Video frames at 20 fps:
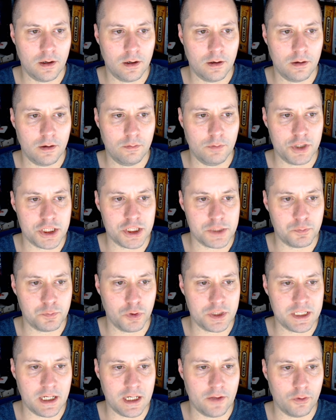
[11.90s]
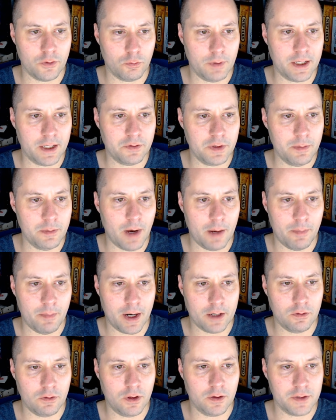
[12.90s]
which is put together weekly by
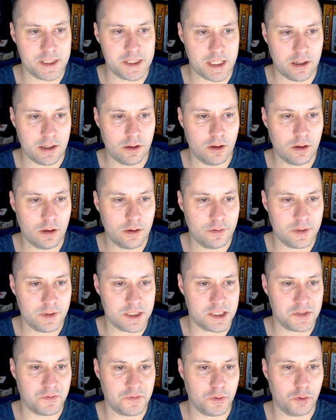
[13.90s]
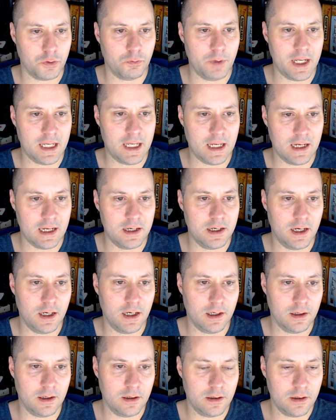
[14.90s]
Michael Alexander. This is for the week
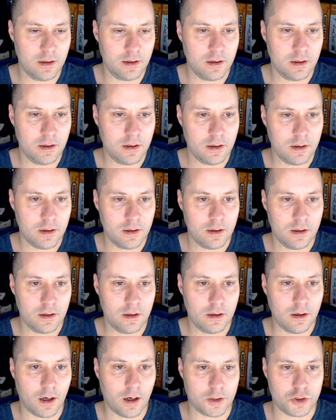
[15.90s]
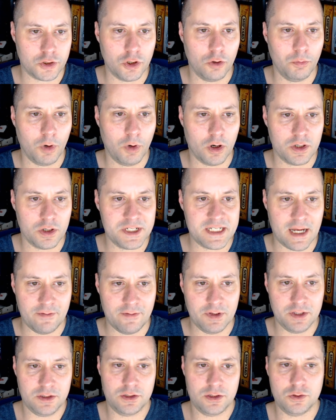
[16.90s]
ending October
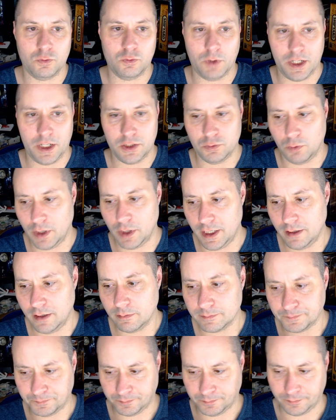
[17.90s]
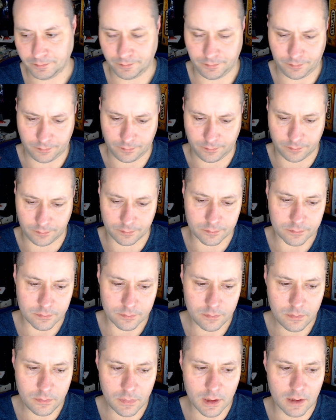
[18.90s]
7th, 2020.
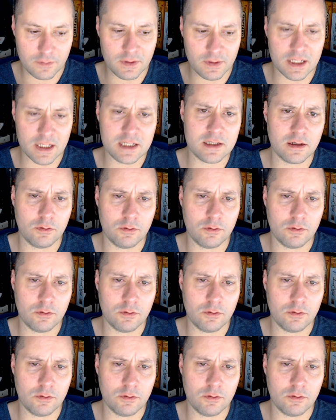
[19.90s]
The